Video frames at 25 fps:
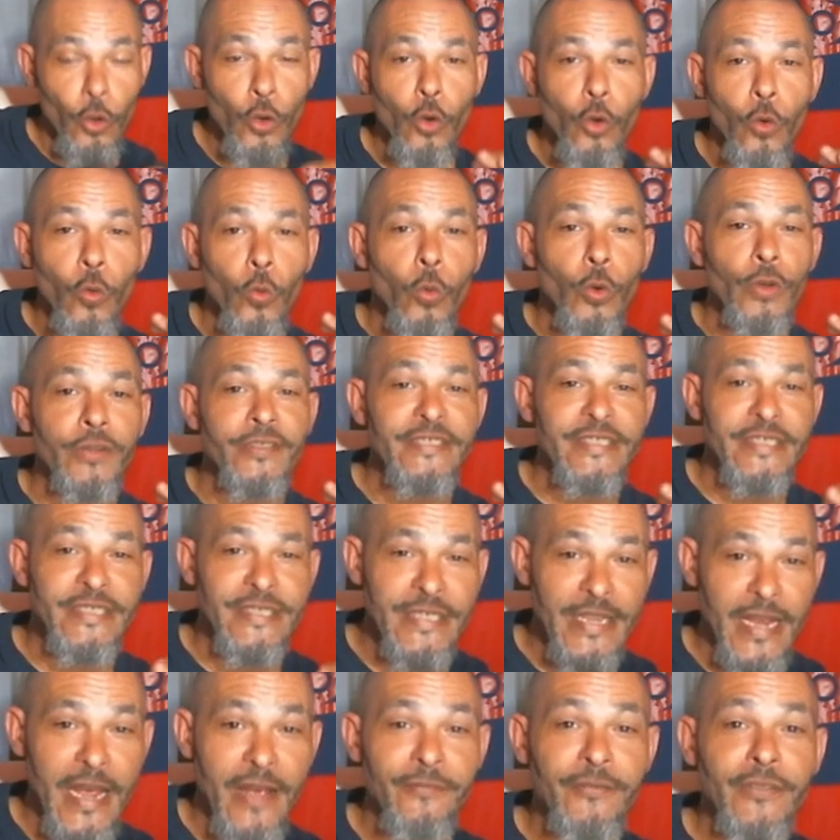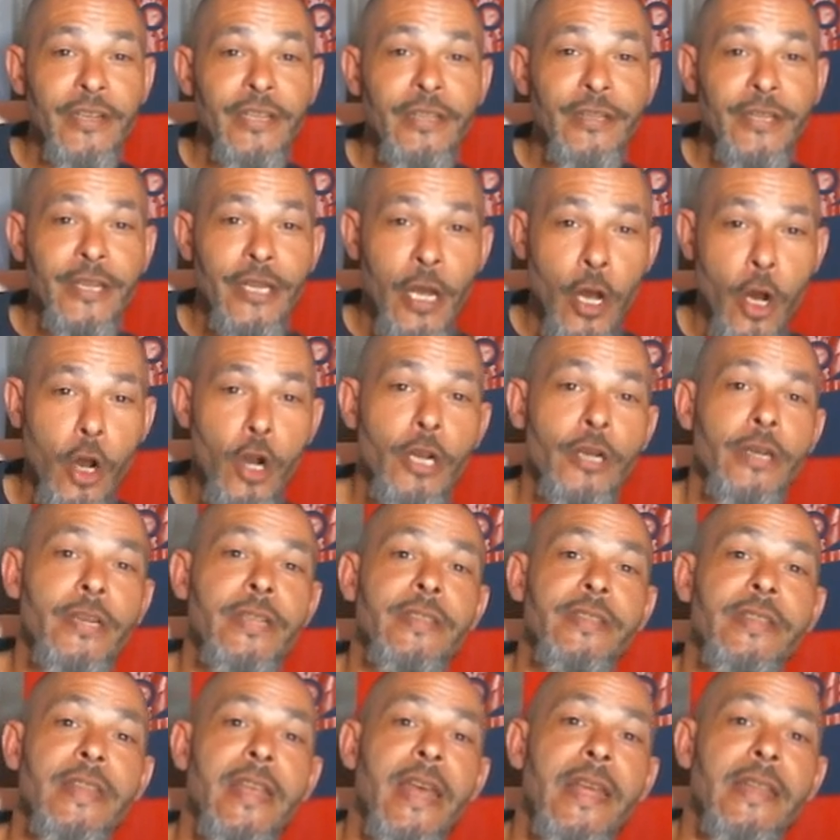was definitely hard at
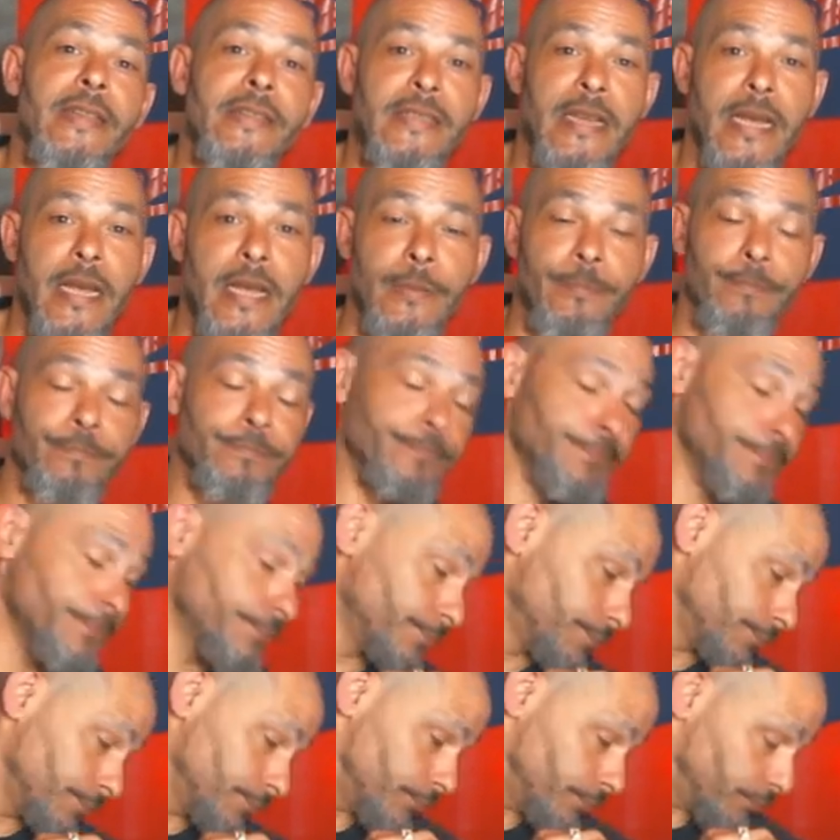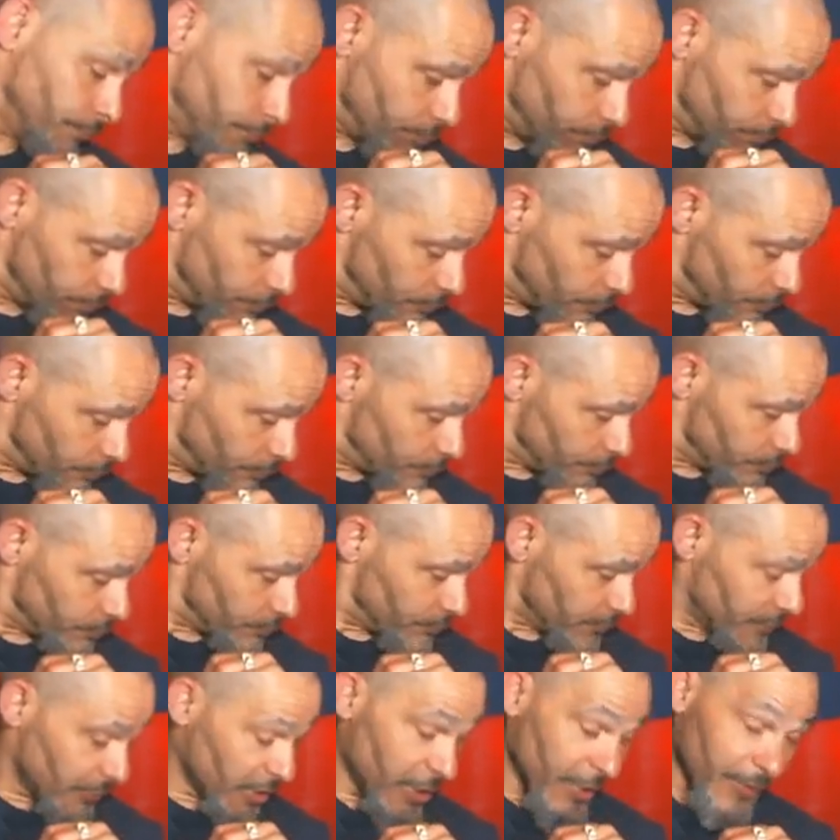that time.
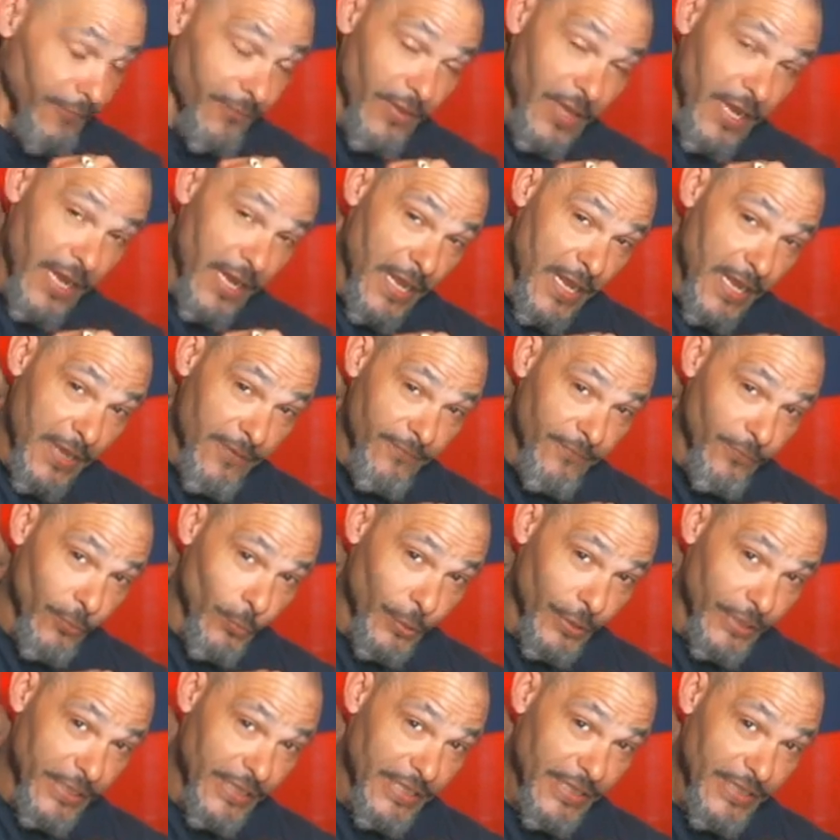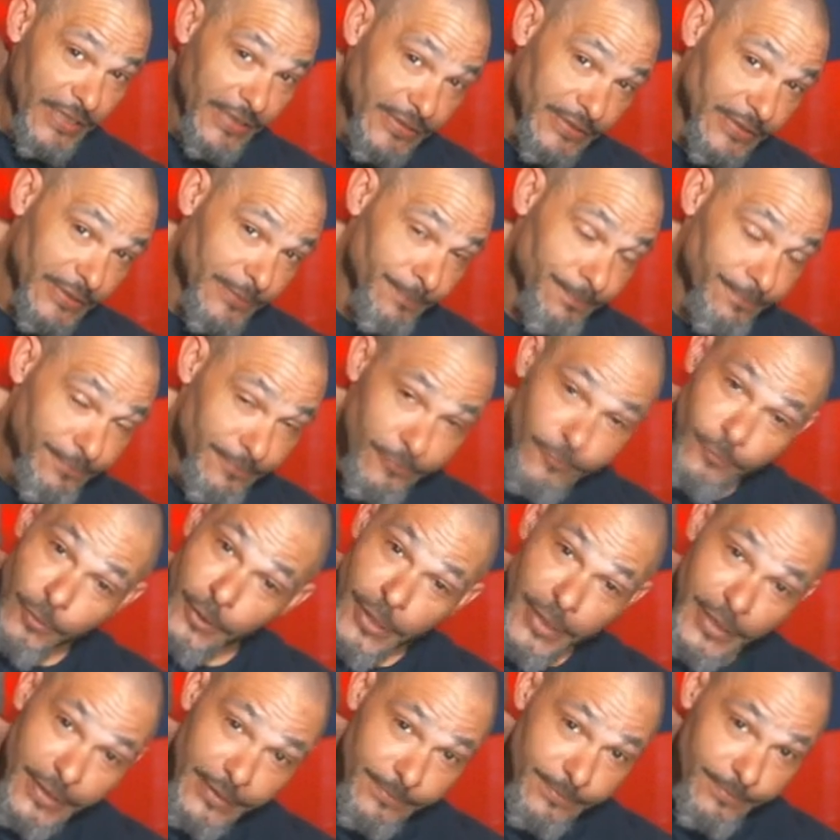If they had four kids,
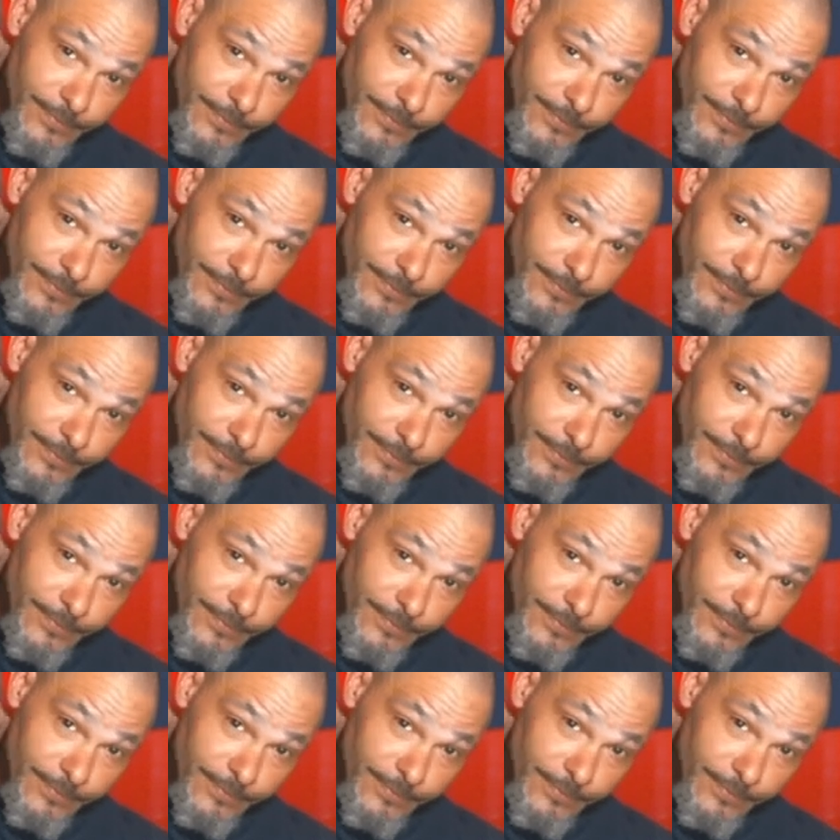right?